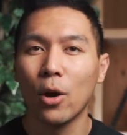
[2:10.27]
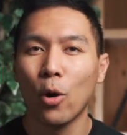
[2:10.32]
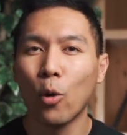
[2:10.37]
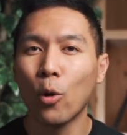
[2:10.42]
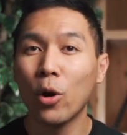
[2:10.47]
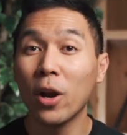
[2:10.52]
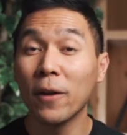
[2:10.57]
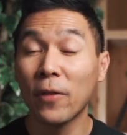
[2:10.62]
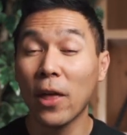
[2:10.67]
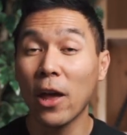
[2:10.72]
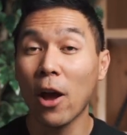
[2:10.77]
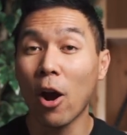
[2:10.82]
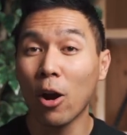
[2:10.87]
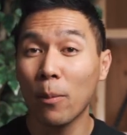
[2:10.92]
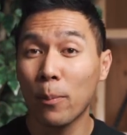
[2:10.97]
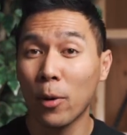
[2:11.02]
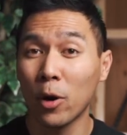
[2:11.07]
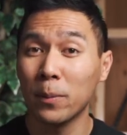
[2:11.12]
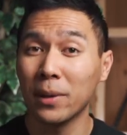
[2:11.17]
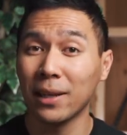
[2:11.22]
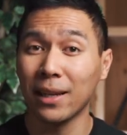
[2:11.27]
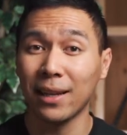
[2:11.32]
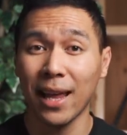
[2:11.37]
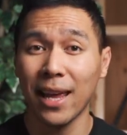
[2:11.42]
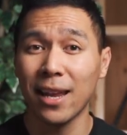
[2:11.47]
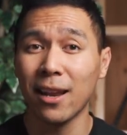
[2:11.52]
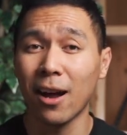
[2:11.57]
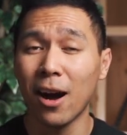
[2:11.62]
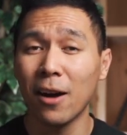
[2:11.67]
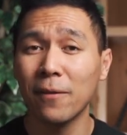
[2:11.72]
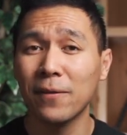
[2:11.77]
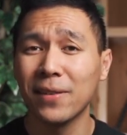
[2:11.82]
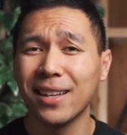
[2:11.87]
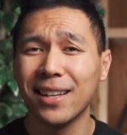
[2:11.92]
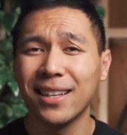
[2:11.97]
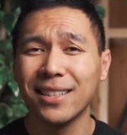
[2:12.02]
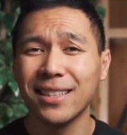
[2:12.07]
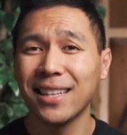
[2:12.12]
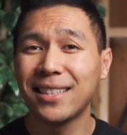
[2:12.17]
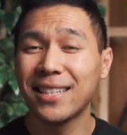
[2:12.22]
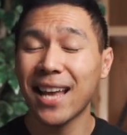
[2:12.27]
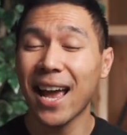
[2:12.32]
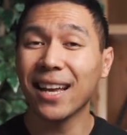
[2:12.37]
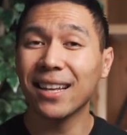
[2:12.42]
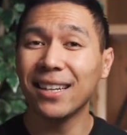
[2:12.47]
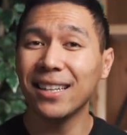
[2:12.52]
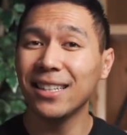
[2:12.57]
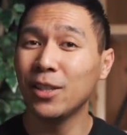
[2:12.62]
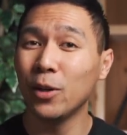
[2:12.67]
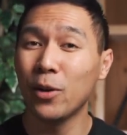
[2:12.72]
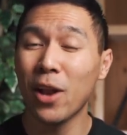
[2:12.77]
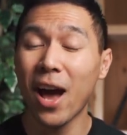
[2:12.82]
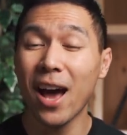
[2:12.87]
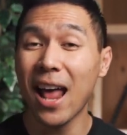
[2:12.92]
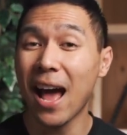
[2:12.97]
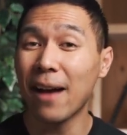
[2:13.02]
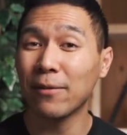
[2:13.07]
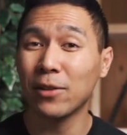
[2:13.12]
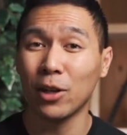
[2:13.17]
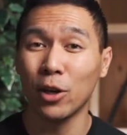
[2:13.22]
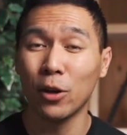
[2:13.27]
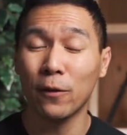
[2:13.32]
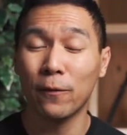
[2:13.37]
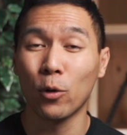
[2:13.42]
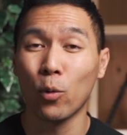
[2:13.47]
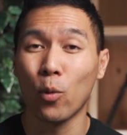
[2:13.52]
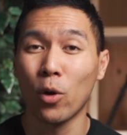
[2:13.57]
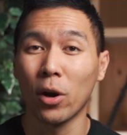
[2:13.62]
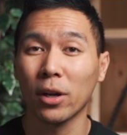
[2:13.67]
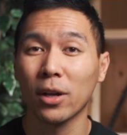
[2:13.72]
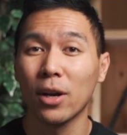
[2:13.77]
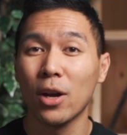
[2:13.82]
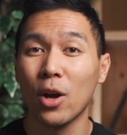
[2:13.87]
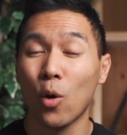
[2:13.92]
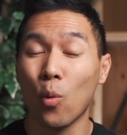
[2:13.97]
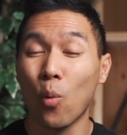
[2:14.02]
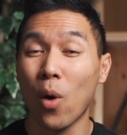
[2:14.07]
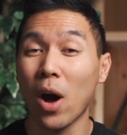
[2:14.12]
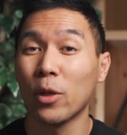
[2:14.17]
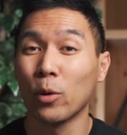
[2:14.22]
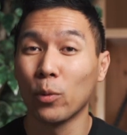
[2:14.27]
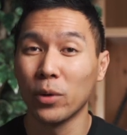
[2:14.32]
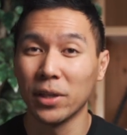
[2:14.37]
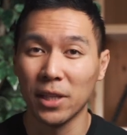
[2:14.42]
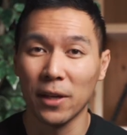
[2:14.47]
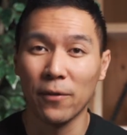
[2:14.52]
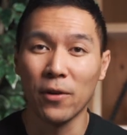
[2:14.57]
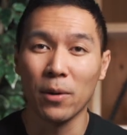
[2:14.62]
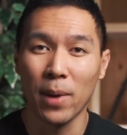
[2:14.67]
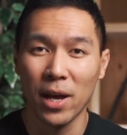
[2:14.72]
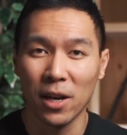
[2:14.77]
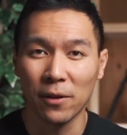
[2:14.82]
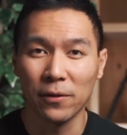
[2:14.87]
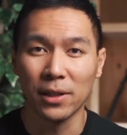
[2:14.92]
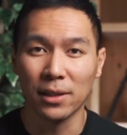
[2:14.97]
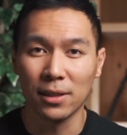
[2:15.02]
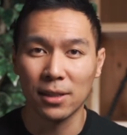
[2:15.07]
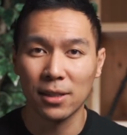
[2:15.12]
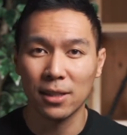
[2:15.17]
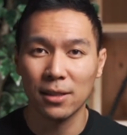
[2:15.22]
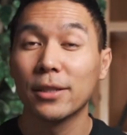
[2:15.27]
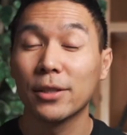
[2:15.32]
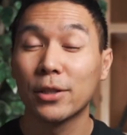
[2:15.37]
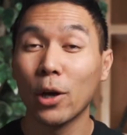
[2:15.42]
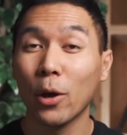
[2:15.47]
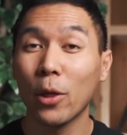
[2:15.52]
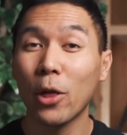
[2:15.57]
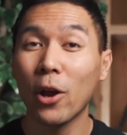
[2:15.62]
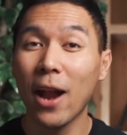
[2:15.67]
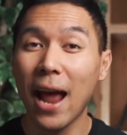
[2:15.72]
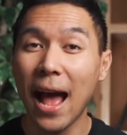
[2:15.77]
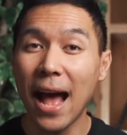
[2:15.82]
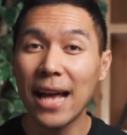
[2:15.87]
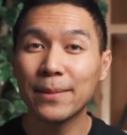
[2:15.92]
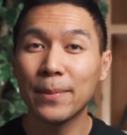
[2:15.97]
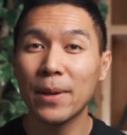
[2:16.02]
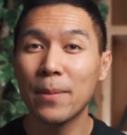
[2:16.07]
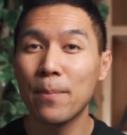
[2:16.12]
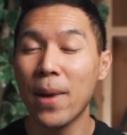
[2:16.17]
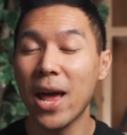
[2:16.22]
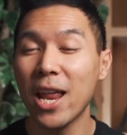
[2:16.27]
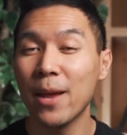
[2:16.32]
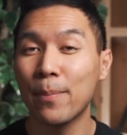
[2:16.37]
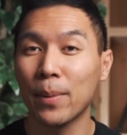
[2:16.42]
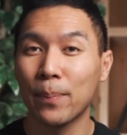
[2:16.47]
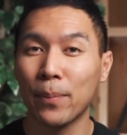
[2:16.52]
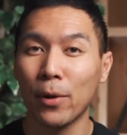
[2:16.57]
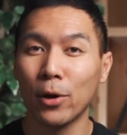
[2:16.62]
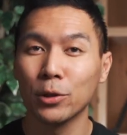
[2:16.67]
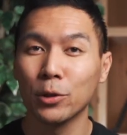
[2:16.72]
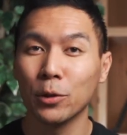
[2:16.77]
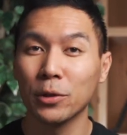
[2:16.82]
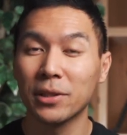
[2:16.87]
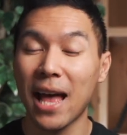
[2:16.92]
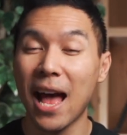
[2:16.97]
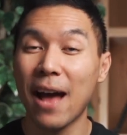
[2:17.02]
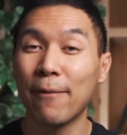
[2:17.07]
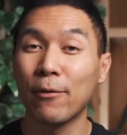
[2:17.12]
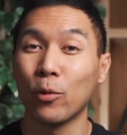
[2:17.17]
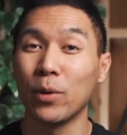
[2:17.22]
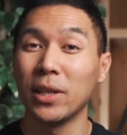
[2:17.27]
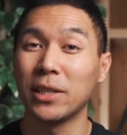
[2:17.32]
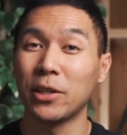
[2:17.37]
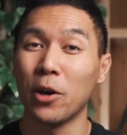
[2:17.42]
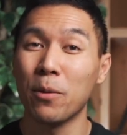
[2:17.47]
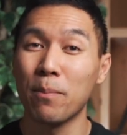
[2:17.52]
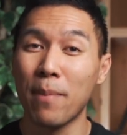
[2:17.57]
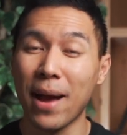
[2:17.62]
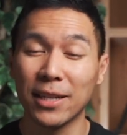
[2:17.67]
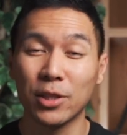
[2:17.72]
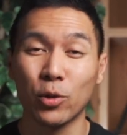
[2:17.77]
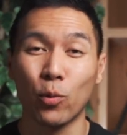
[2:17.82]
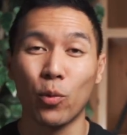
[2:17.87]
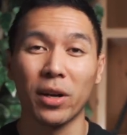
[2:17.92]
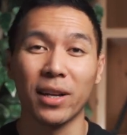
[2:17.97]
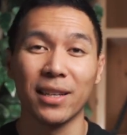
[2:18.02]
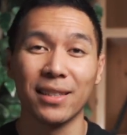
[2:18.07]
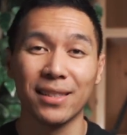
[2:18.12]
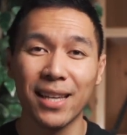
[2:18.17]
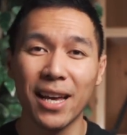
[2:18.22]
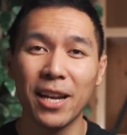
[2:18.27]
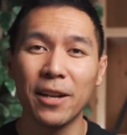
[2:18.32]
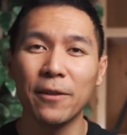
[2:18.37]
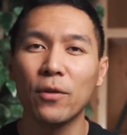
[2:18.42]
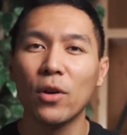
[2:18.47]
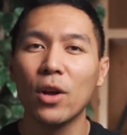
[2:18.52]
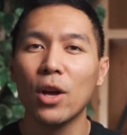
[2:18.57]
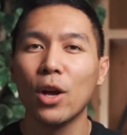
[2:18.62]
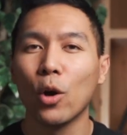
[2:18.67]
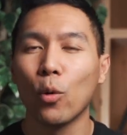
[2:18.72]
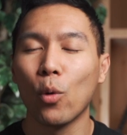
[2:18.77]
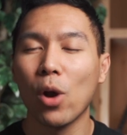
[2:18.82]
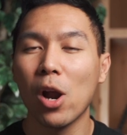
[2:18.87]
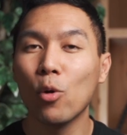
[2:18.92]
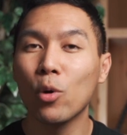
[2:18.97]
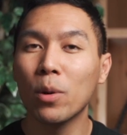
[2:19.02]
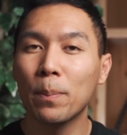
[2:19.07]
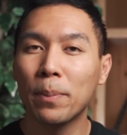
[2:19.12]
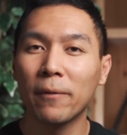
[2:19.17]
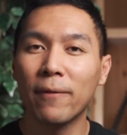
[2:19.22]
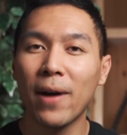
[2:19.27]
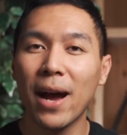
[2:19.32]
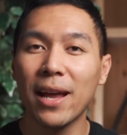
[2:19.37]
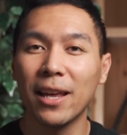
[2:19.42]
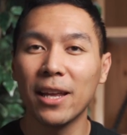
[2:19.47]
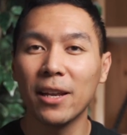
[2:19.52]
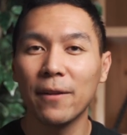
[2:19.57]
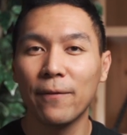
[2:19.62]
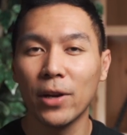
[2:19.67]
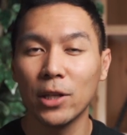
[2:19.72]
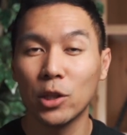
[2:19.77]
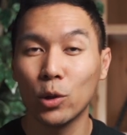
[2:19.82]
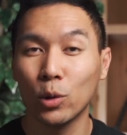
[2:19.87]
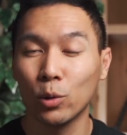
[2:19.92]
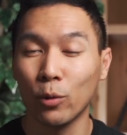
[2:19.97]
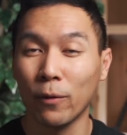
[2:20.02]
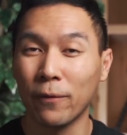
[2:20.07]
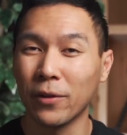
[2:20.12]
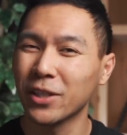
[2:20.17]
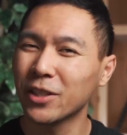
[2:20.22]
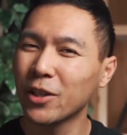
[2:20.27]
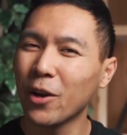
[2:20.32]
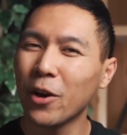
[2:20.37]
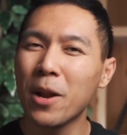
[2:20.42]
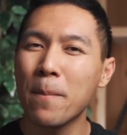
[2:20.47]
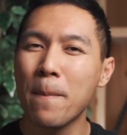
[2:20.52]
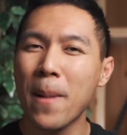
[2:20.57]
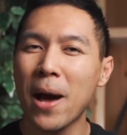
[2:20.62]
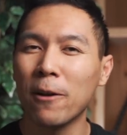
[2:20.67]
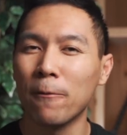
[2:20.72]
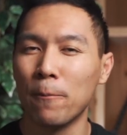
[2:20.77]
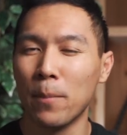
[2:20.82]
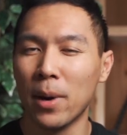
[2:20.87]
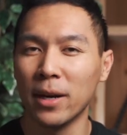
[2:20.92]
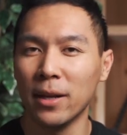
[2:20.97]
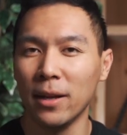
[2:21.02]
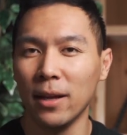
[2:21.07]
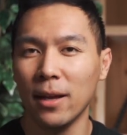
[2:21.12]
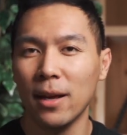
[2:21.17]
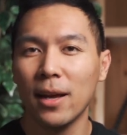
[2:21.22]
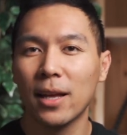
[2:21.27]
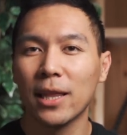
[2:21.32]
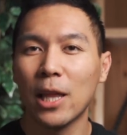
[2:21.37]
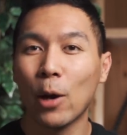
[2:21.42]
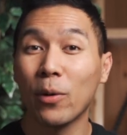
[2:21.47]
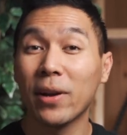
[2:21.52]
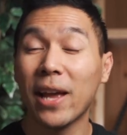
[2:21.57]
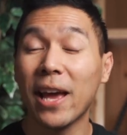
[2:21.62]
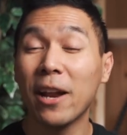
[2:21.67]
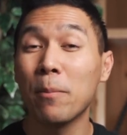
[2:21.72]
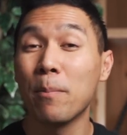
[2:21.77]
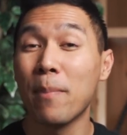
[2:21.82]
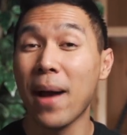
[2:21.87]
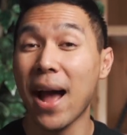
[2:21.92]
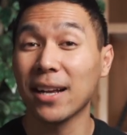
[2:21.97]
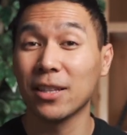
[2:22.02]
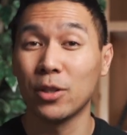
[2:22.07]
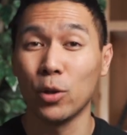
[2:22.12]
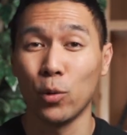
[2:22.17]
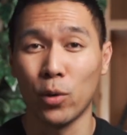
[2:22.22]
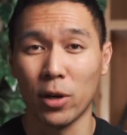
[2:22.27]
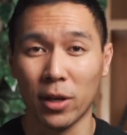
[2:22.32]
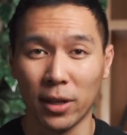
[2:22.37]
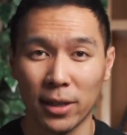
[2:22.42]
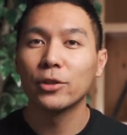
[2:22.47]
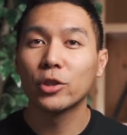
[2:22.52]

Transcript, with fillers: Or if they are permanently laid off, they technically do not have to look for work while they're receiving benefits. So there has been many proposals that have a return back to work incentive, where it would provide individuals with a certain amount of money that would get them back to work.